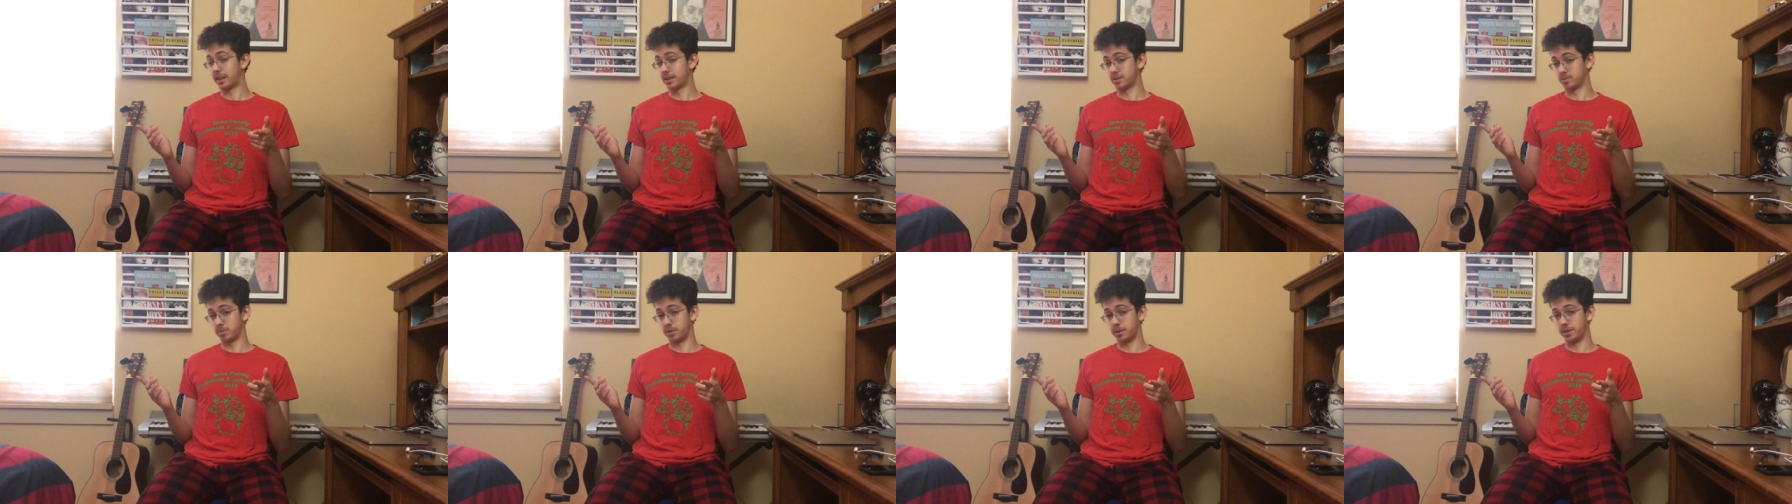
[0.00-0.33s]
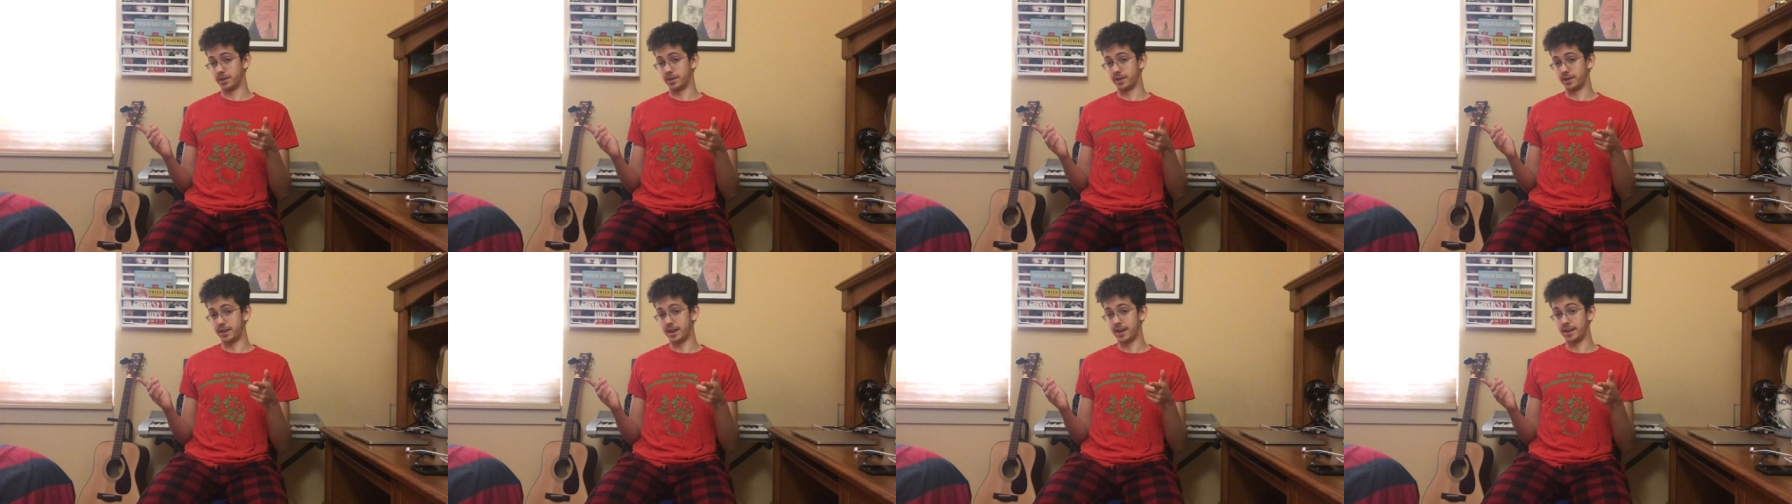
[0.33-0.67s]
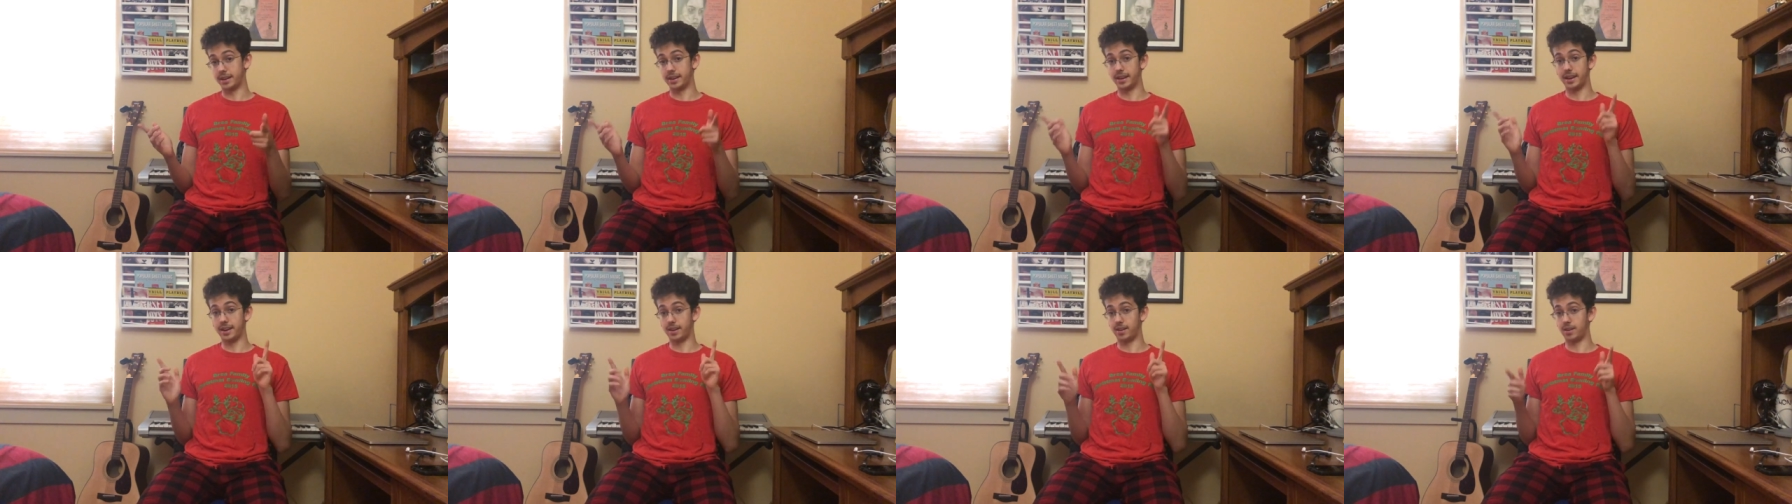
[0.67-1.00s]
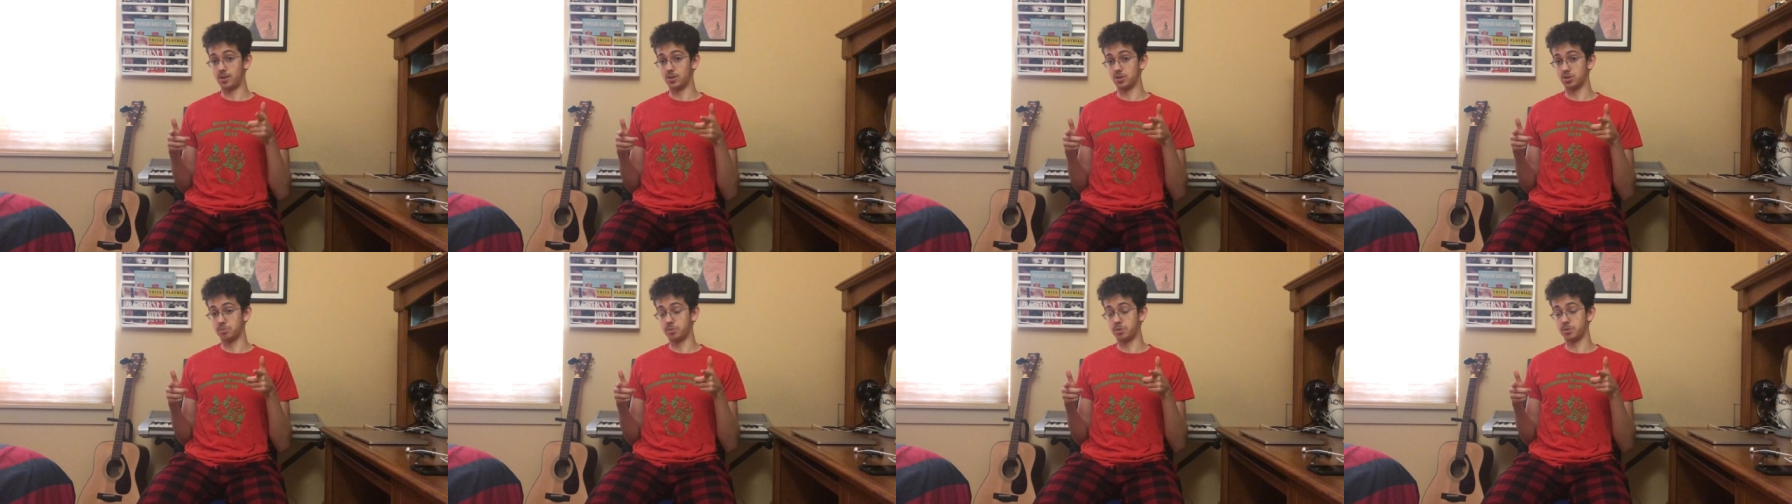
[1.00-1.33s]
That's where you can get it, and I'll
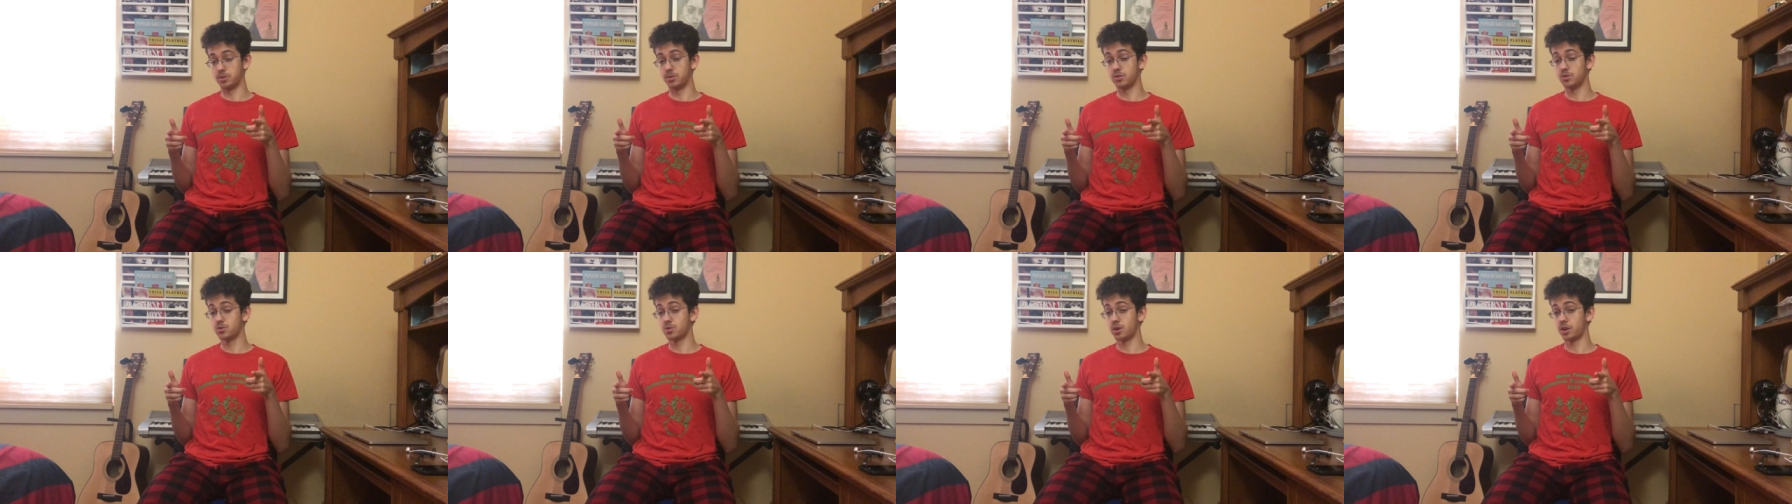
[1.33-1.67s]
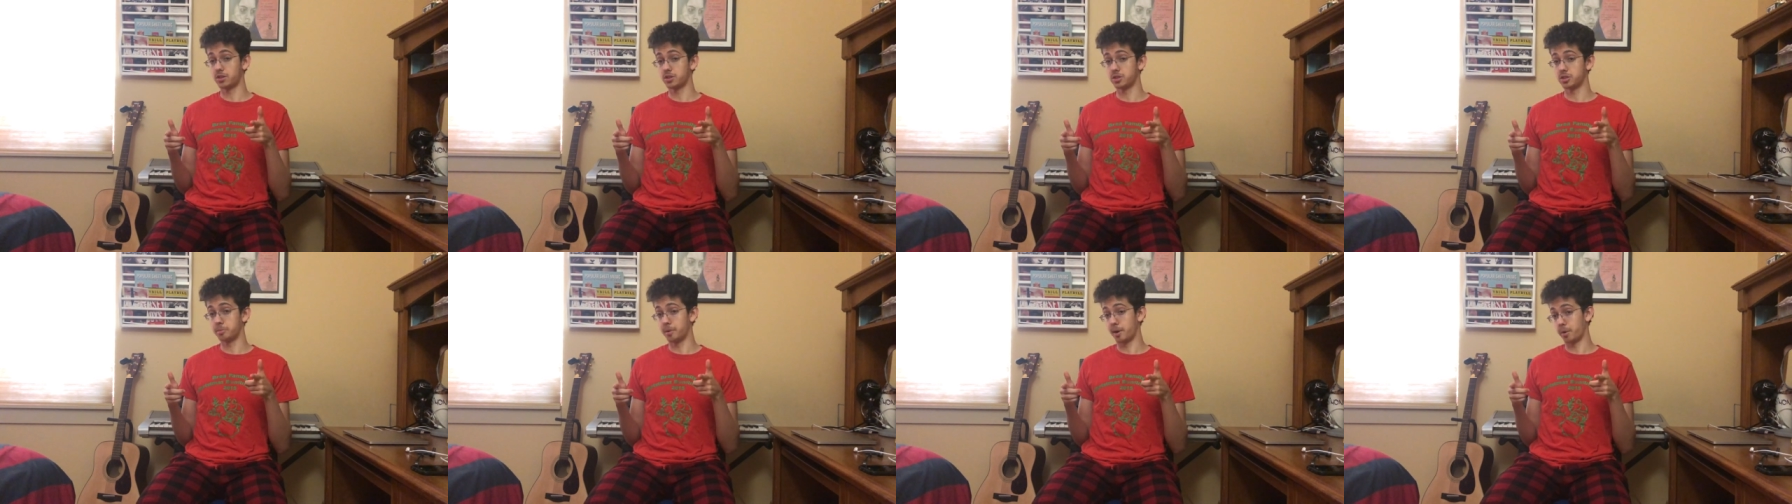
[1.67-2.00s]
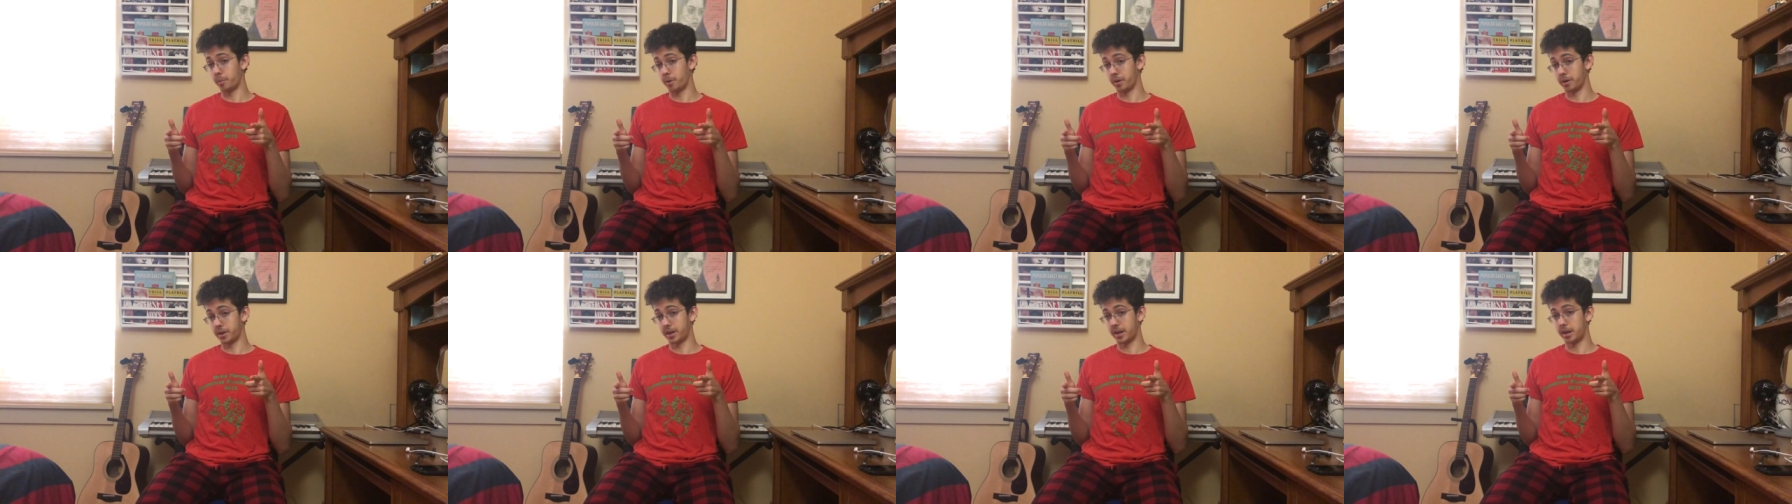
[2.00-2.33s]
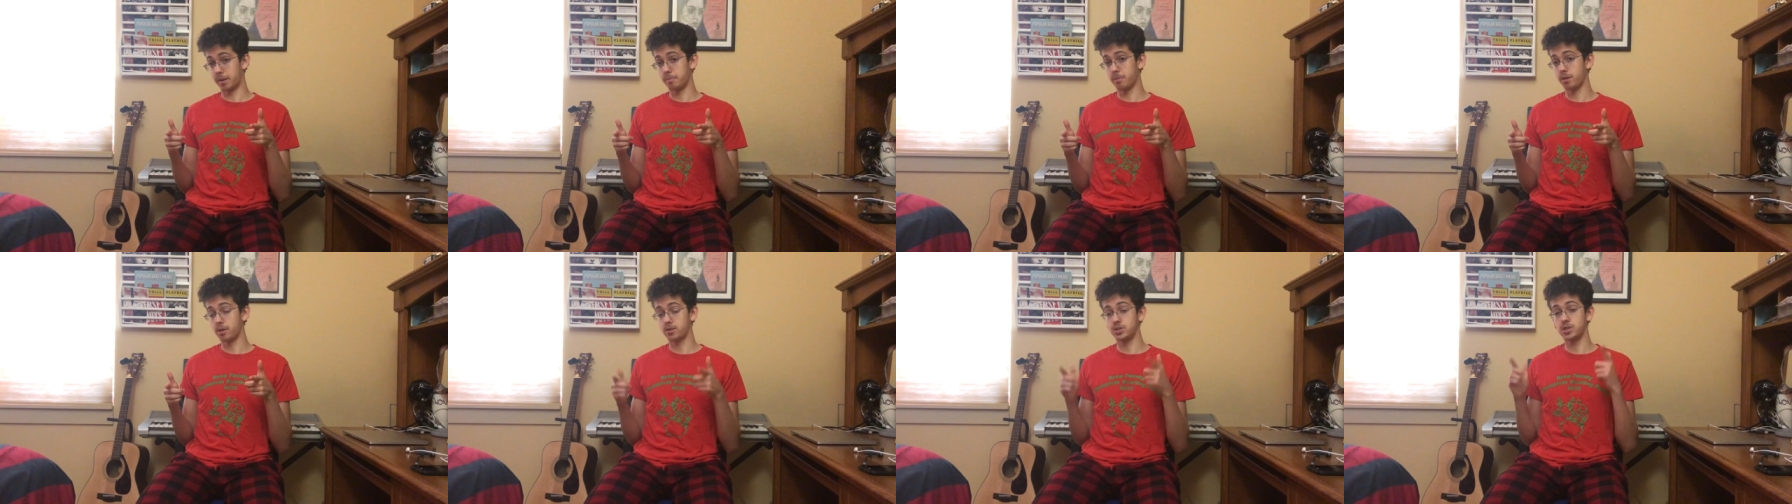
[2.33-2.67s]
also post instructions about where to
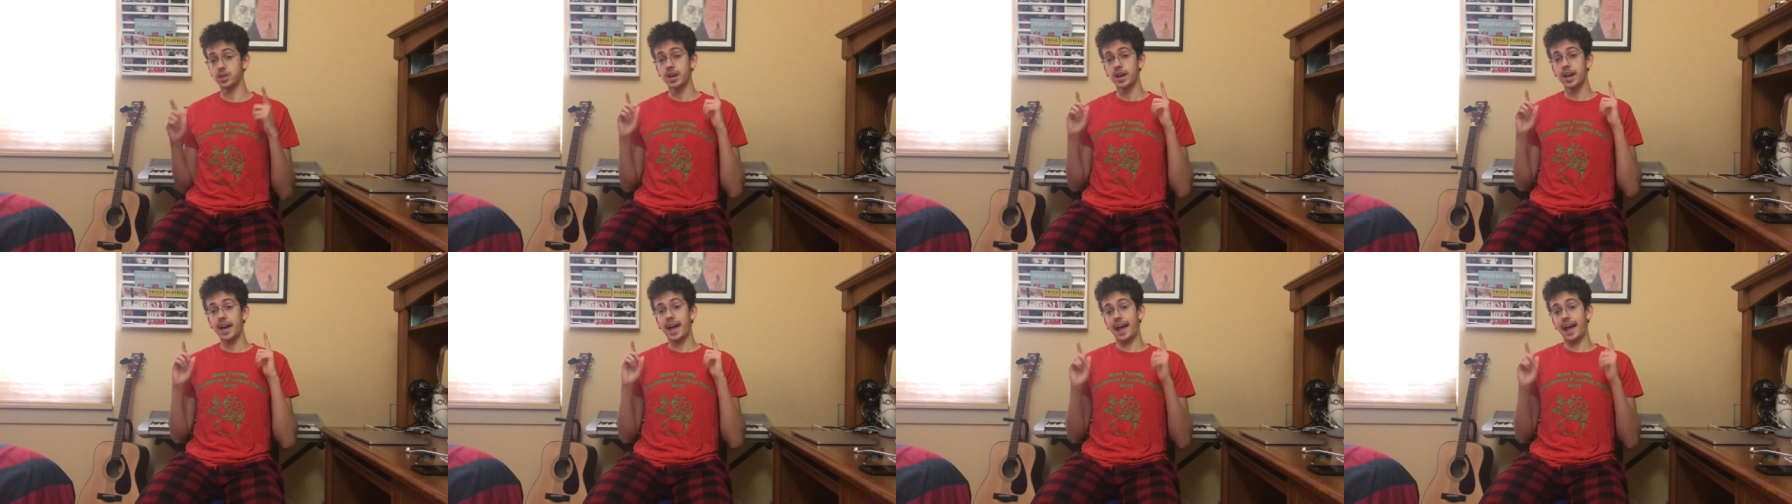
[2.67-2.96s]
get merch.